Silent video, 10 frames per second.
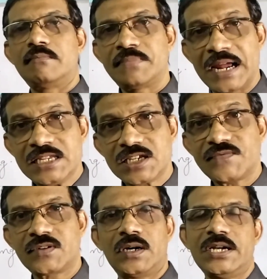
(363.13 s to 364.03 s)
branch
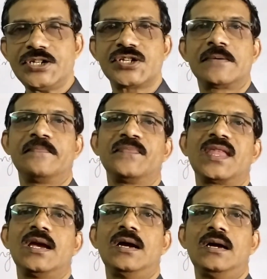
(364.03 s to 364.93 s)
of knowledge
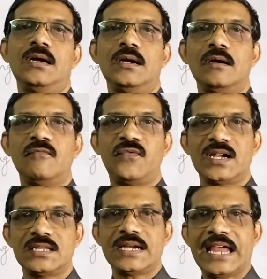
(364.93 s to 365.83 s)

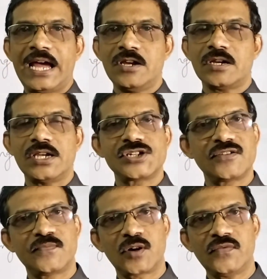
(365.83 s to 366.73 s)
for the calculation
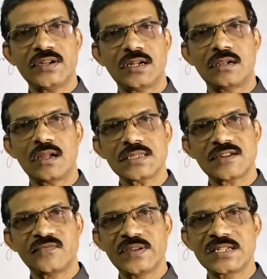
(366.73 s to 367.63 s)
of profit or loss
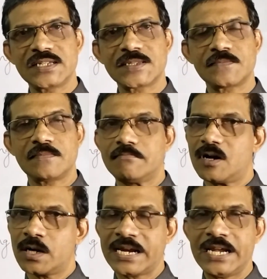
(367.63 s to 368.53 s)
of business
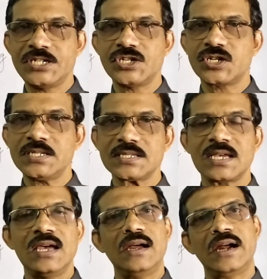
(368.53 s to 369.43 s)

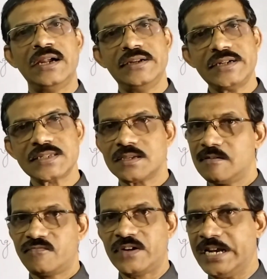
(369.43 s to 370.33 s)
organizations and its
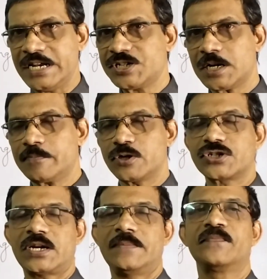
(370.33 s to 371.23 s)
financial
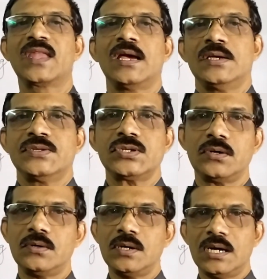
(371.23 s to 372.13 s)
position.
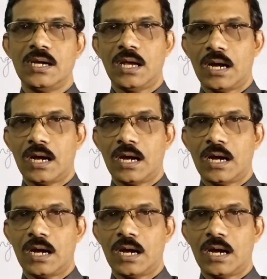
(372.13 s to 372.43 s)
So